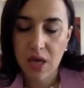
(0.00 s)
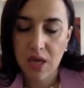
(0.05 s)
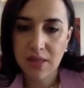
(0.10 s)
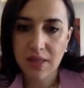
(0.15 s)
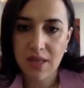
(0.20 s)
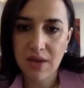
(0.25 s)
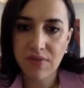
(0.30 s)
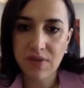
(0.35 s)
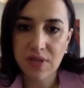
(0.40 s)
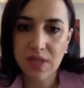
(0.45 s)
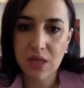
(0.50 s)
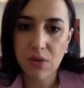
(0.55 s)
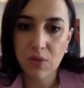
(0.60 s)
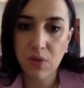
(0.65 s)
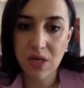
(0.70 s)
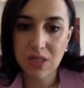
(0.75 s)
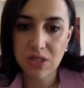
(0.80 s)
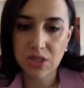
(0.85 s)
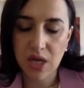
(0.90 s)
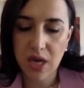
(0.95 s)
Definitely
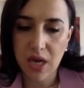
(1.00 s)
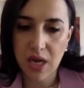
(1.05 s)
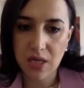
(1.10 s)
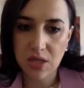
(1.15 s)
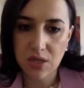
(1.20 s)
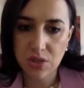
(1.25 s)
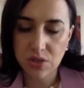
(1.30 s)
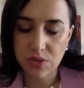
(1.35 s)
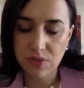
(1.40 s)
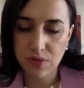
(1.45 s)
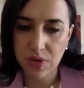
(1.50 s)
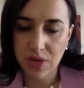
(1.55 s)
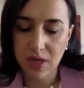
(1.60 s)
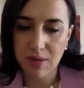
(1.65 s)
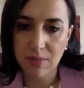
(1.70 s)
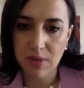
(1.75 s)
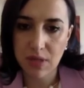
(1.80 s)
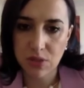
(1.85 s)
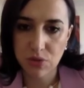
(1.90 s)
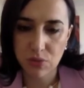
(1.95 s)
one challenge for
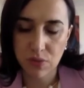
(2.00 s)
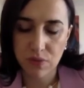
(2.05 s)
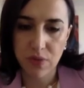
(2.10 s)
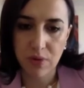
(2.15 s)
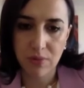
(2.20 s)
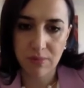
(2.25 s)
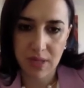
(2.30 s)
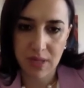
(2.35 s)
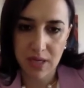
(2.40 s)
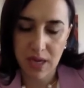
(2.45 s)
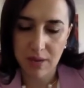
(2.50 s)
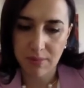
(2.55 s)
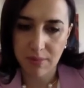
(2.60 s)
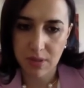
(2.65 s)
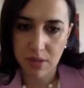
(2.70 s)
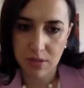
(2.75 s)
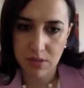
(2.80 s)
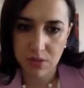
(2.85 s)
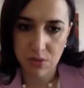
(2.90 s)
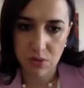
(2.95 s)
him is to form the cabinet.